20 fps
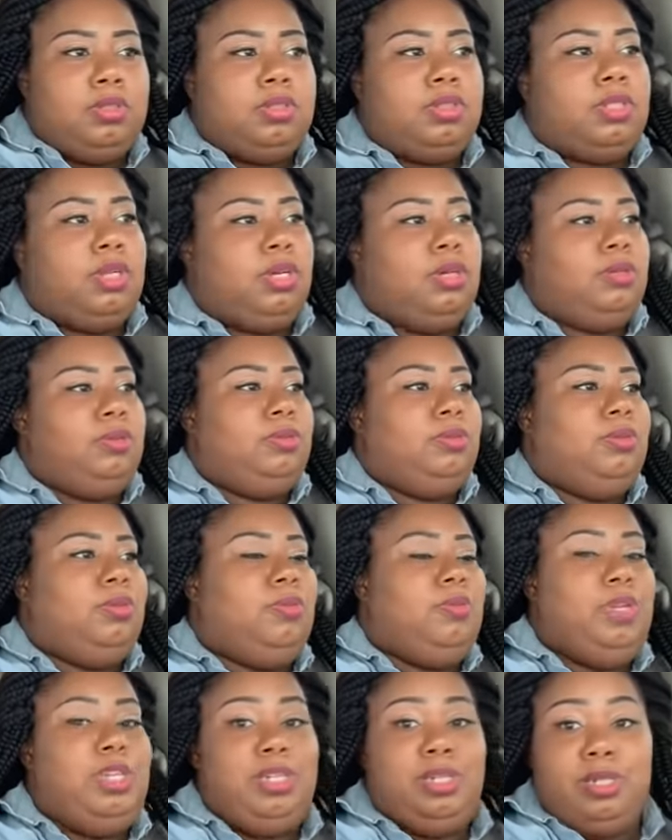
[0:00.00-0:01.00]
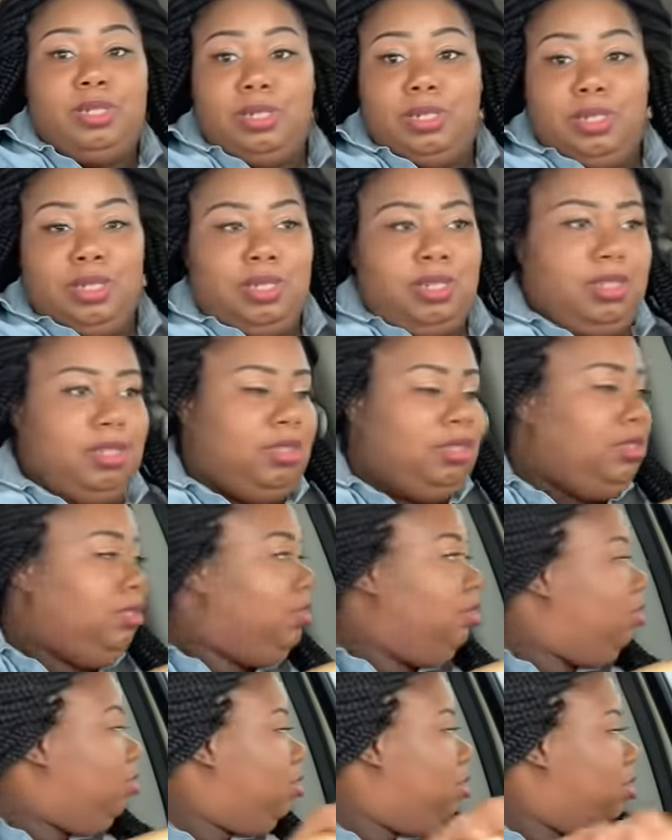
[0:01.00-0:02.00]
So we done
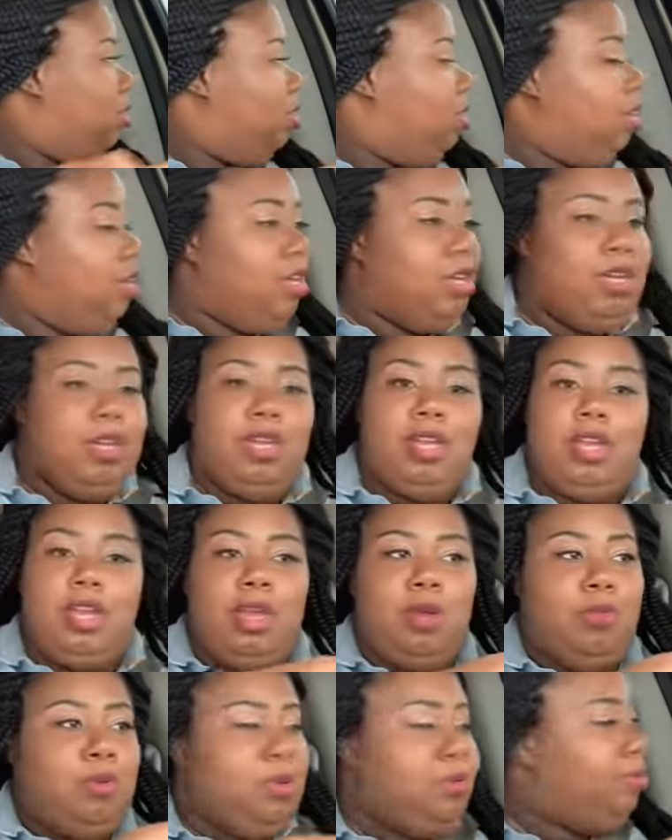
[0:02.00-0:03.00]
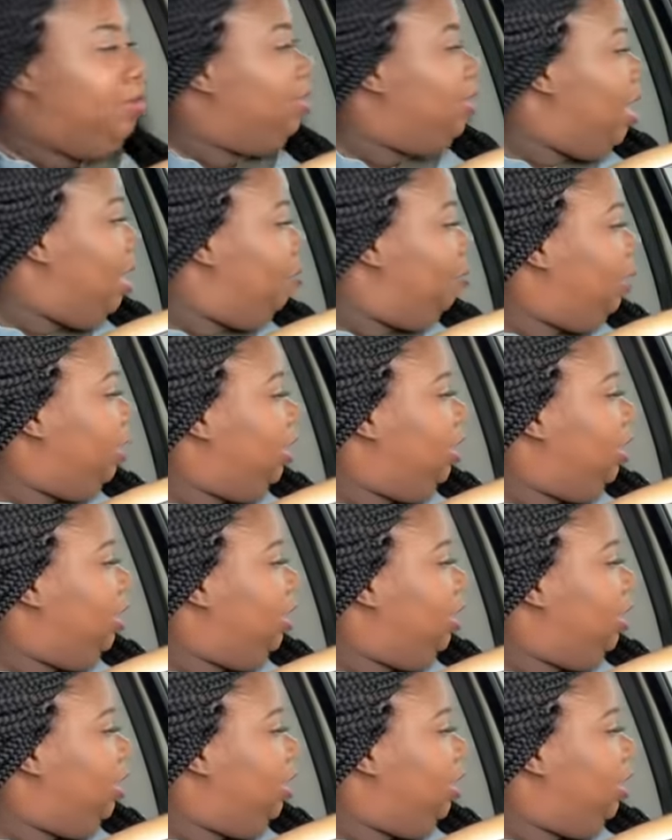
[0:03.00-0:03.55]
and we will not be